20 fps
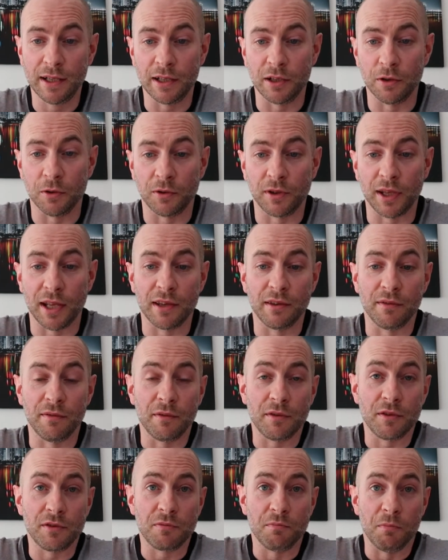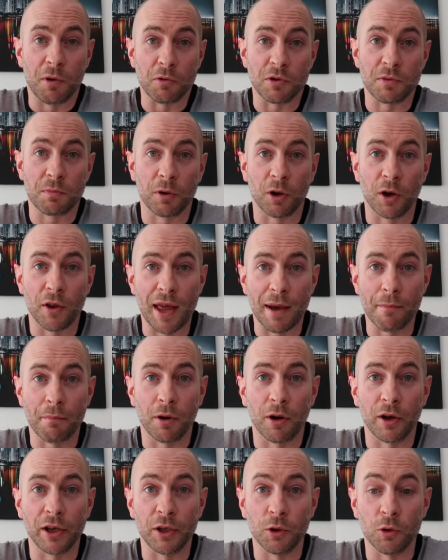You would then multiply that
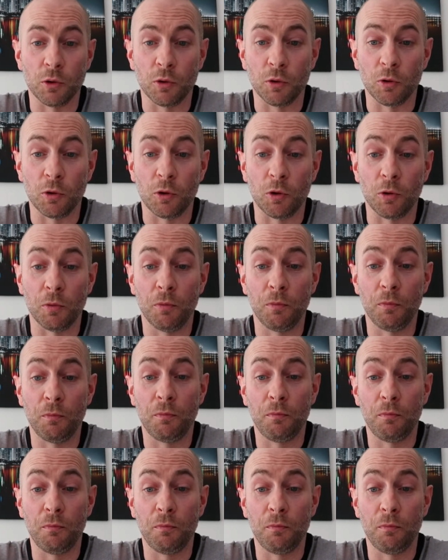by your